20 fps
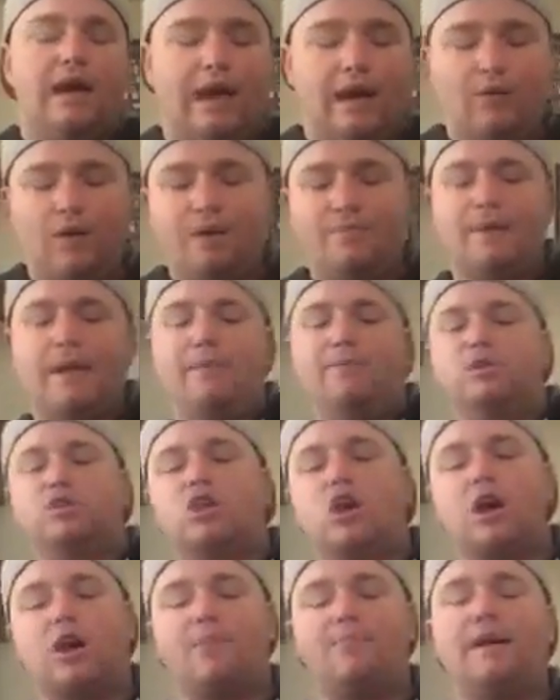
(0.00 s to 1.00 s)
And when people
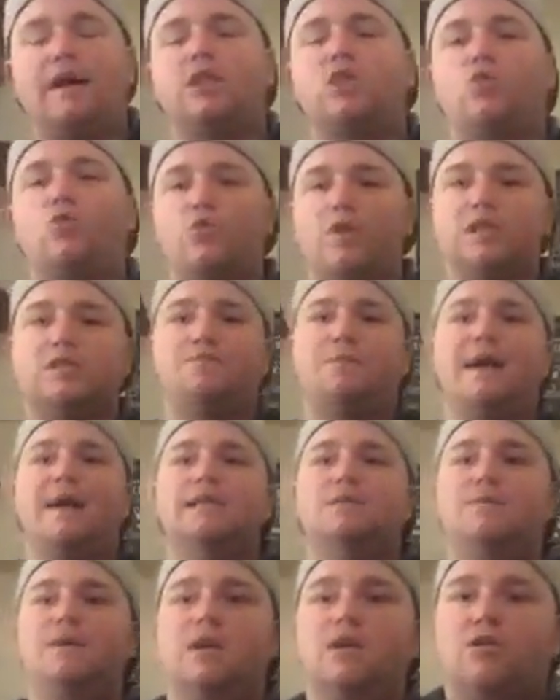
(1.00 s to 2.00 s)
talk about the
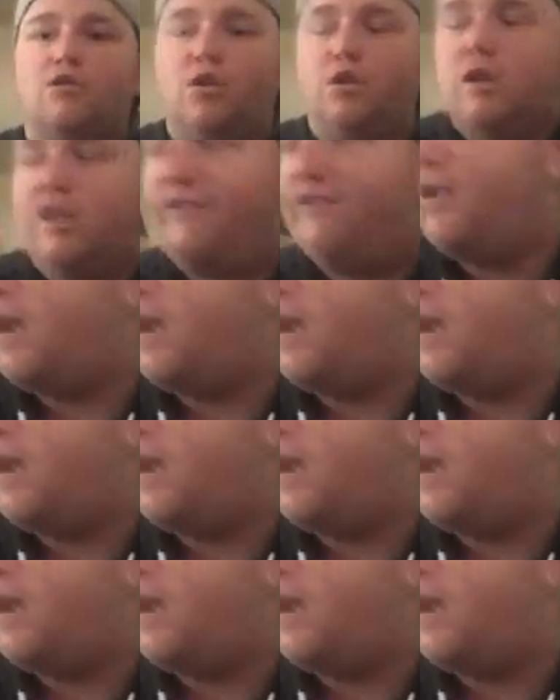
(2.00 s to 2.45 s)
wristbands being thrown at the